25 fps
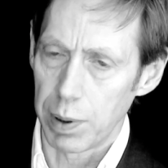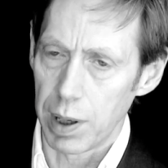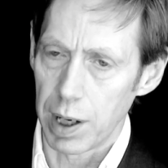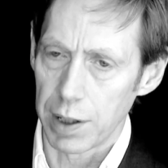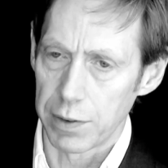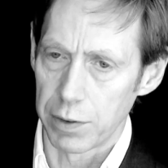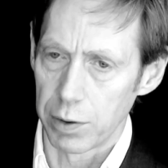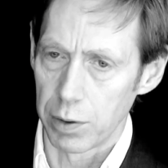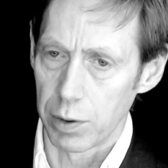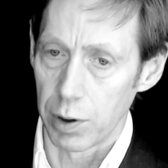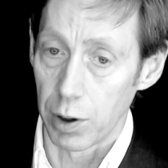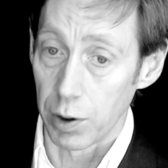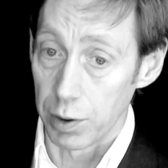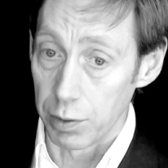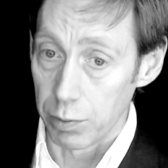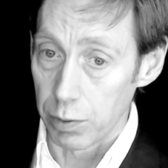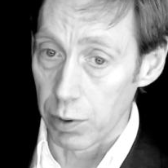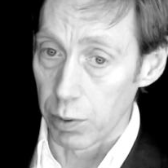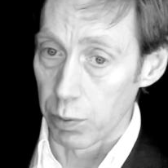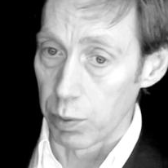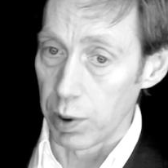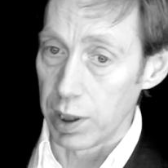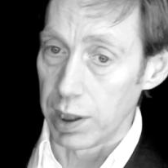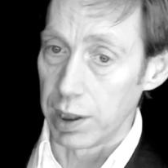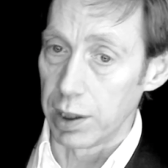part of a
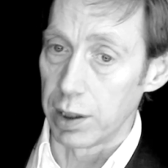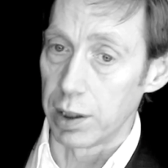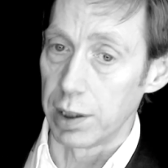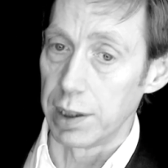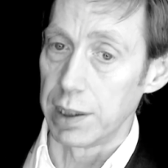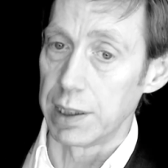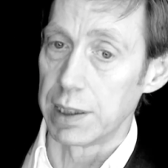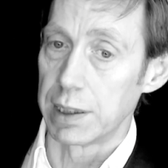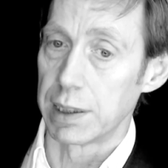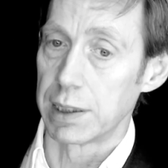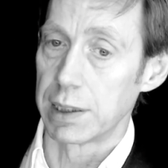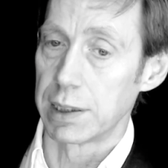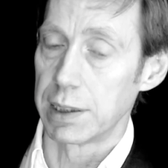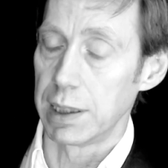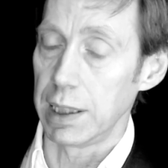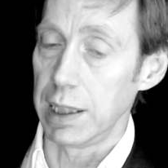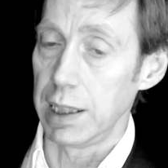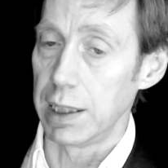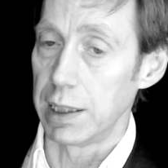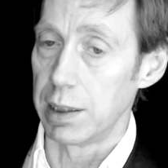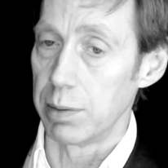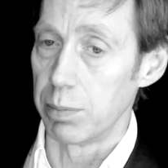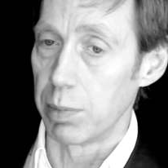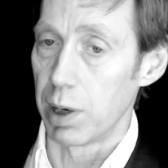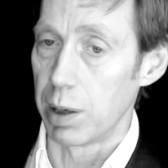really early
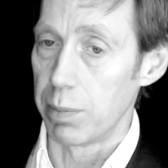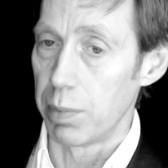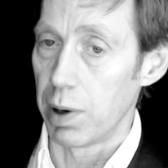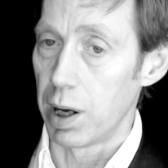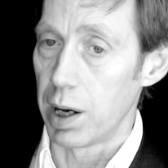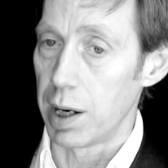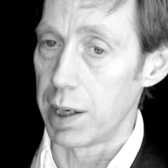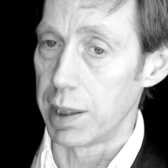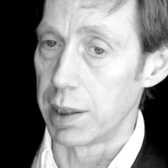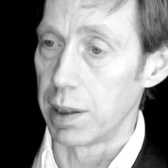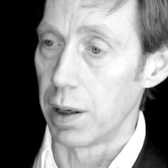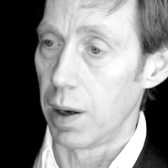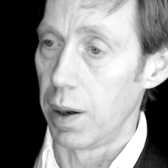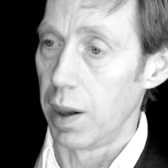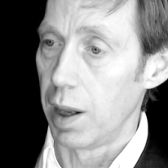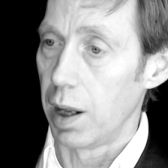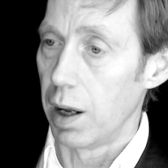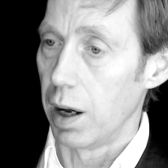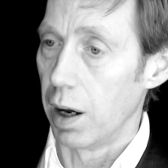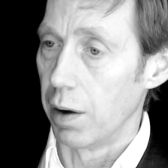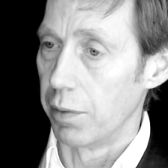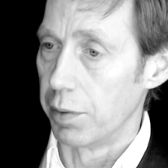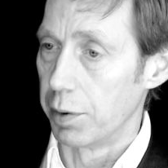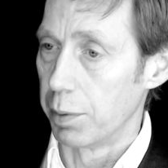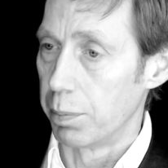seed in my mind
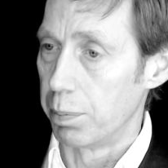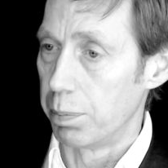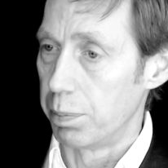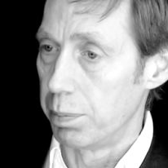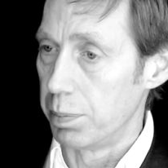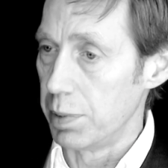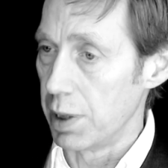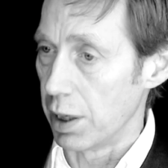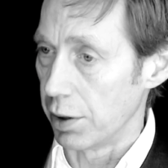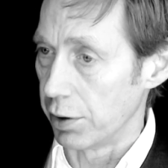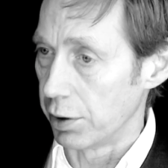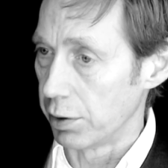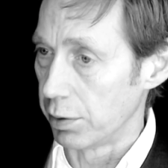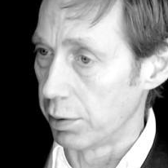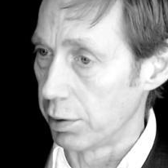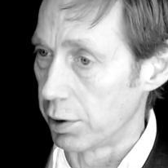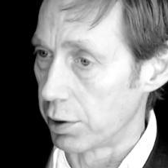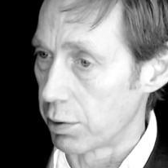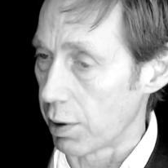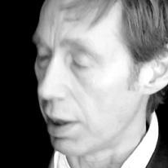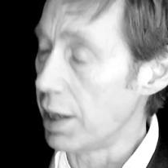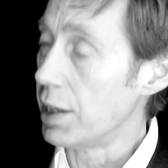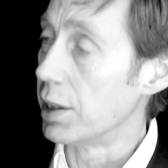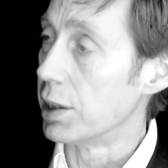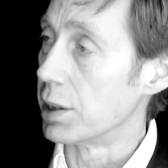of the
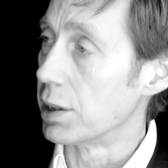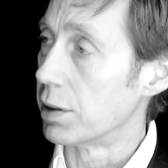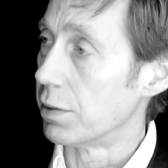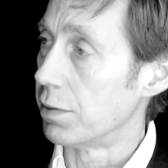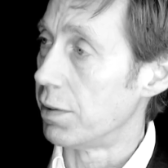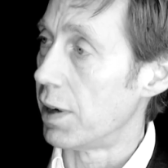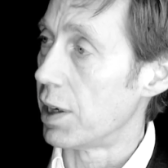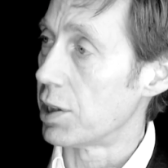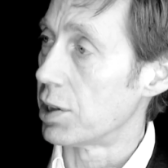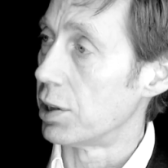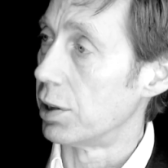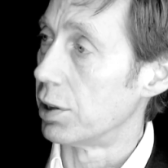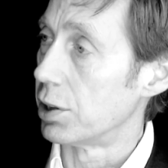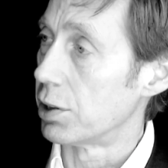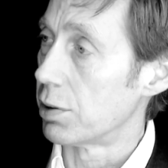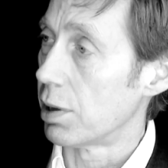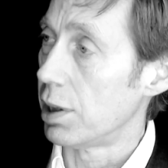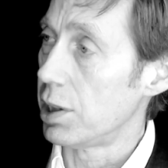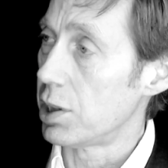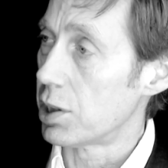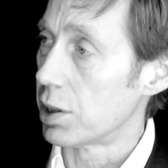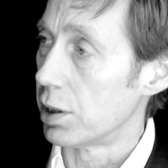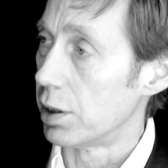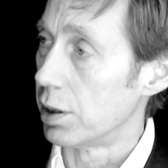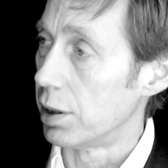greatness of fashion
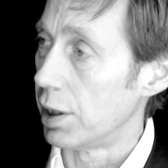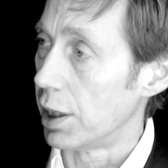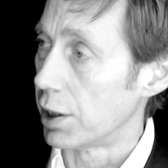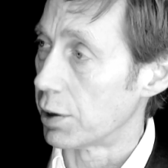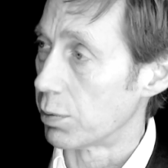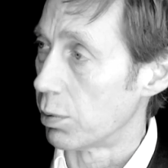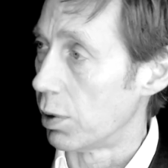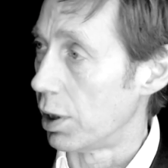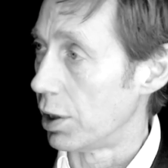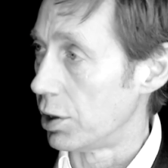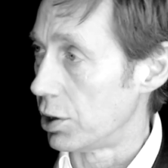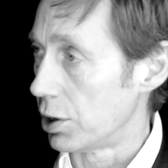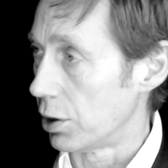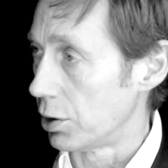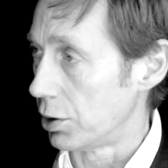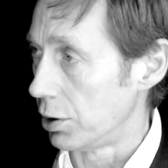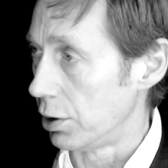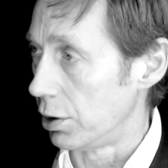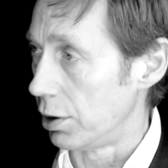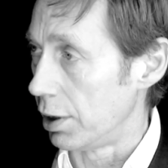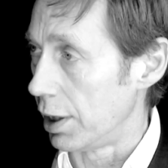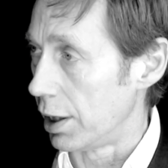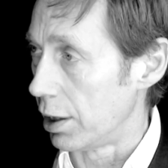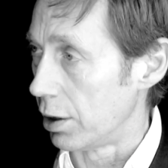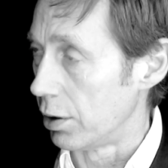illustration. That's why at Show
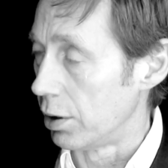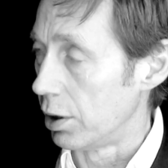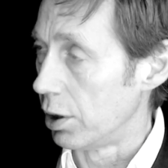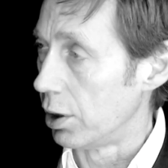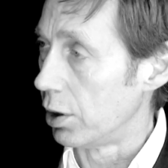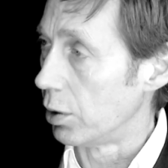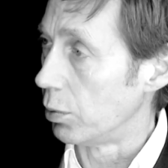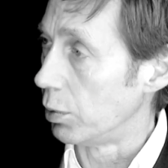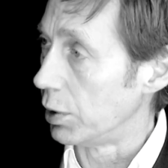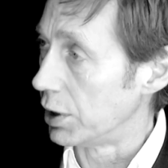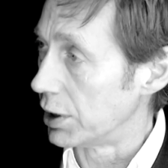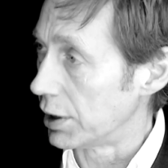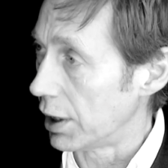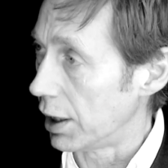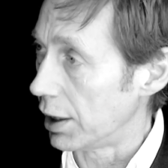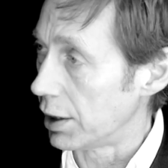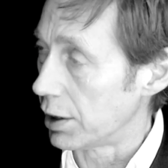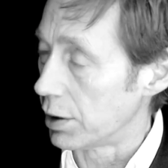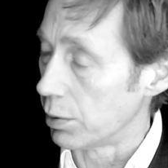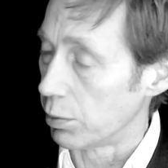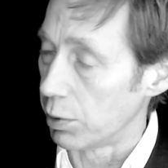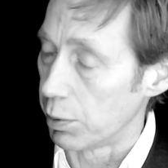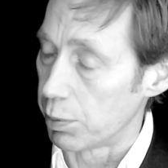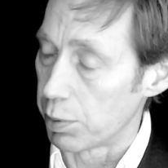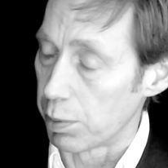Studio now we sell
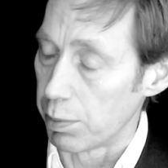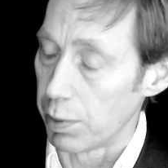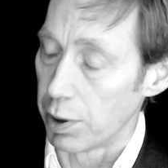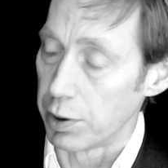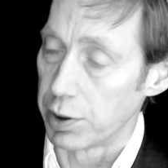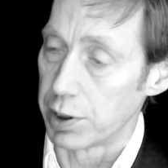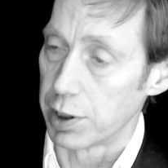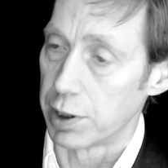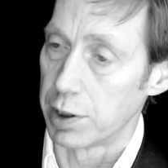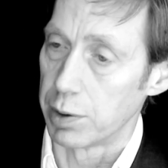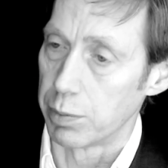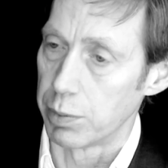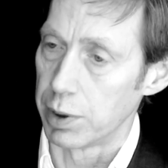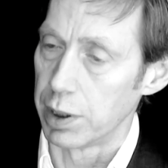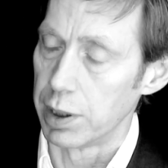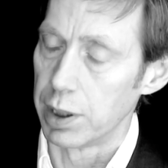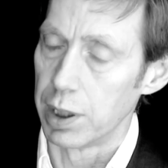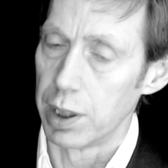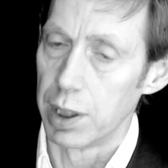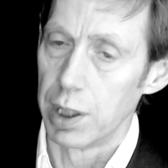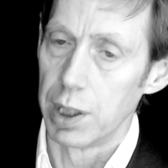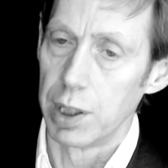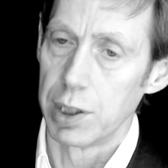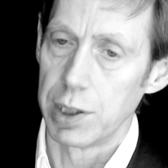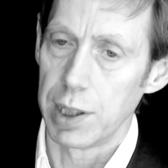it and we promote it and we
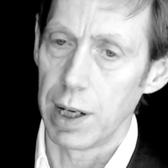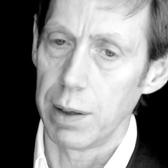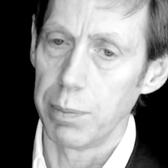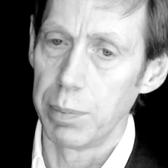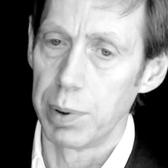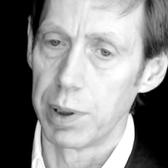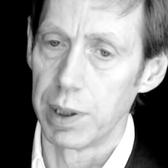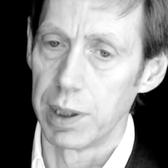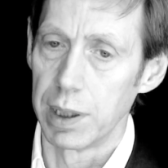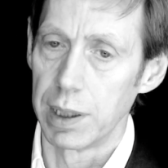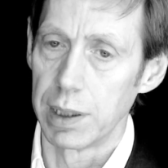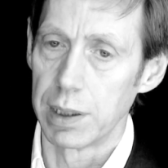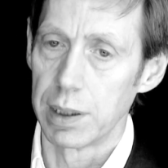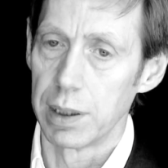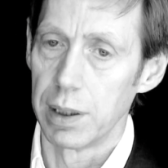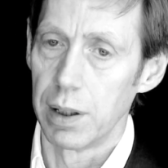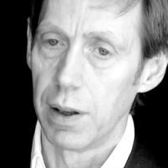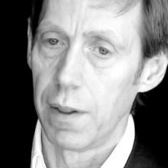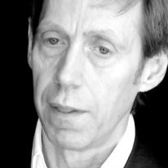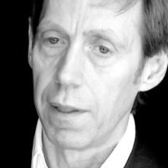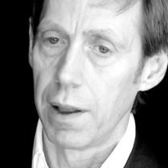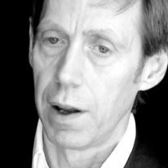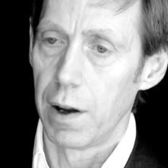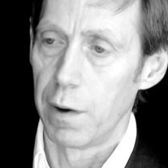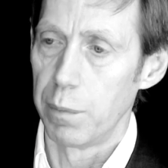champion it,
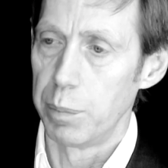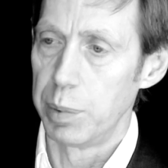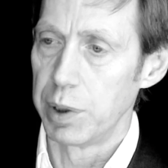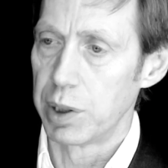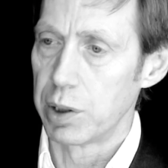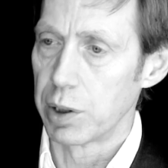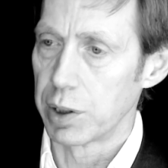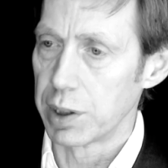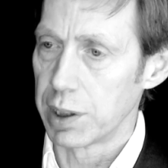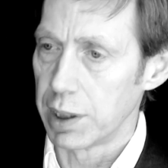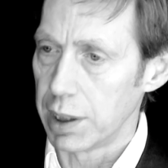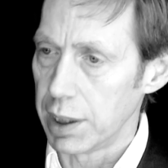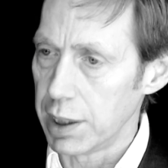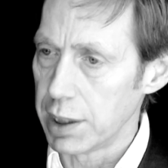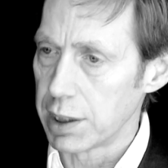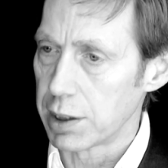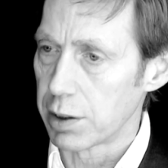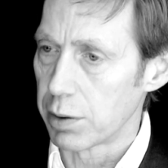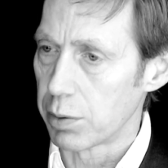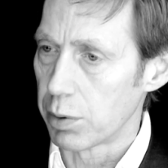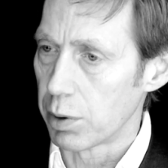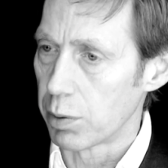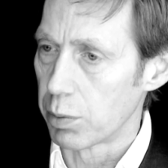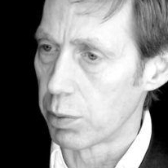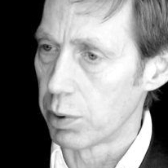because it is
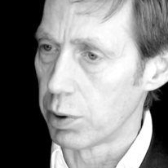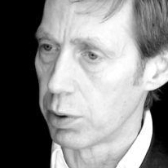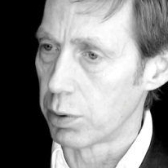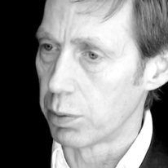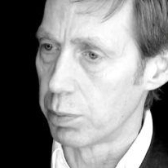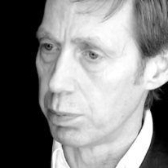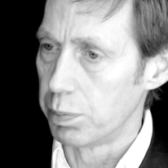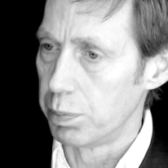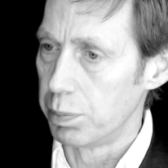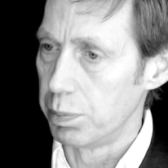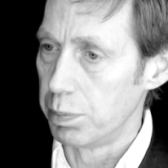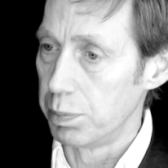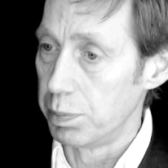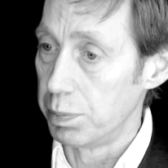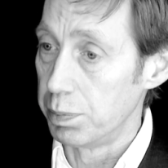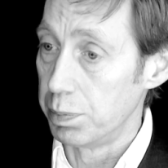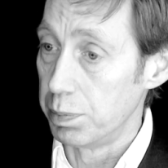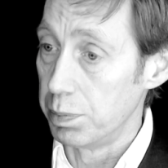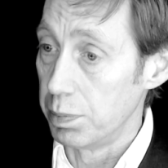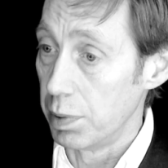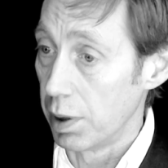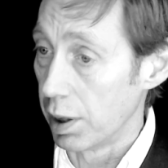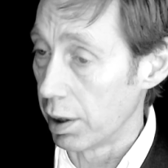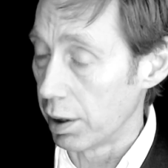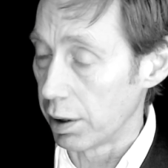a real,
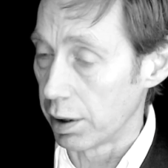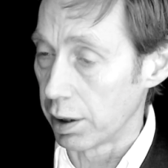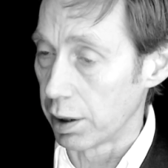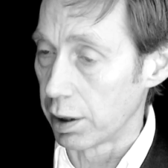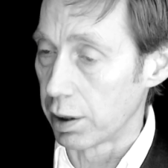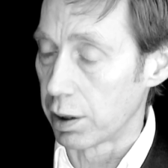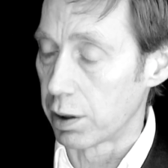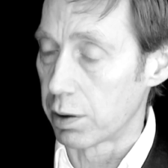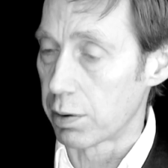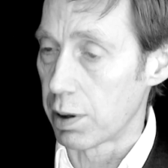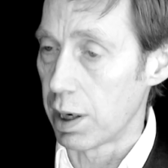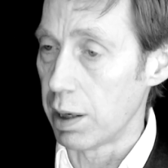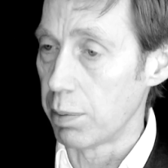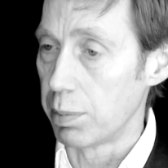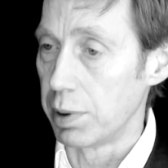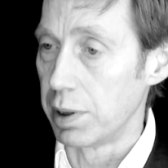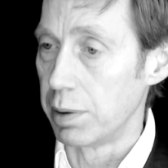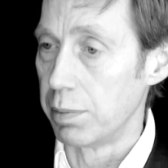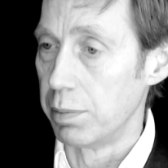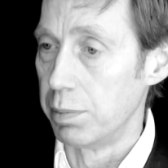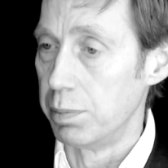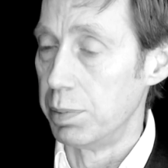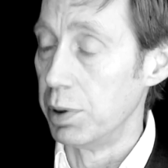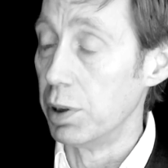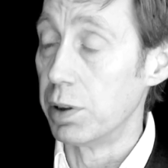incredibly
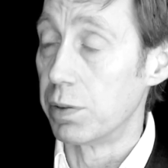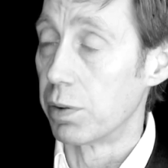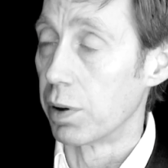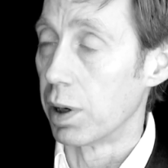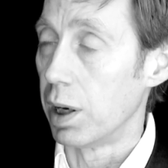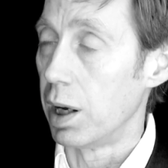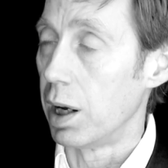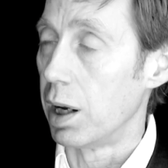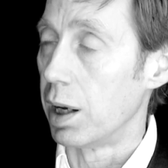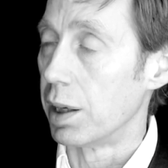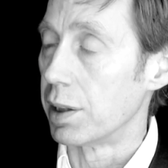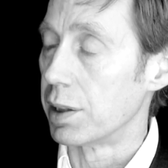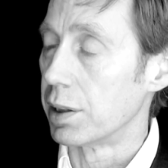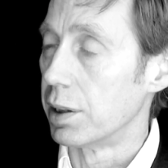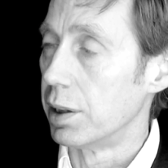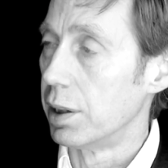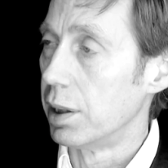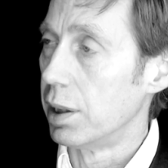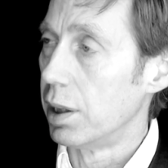beautiful art.